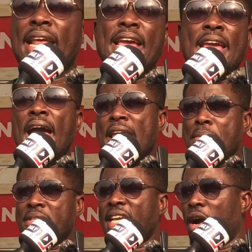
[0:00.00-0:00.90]
Now here you
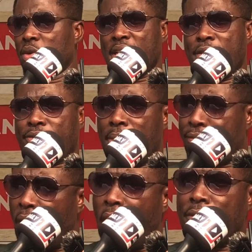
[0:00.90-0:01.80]
be saying, say from
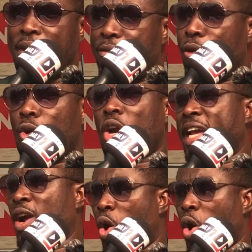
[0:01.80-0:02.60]
5 o'clock.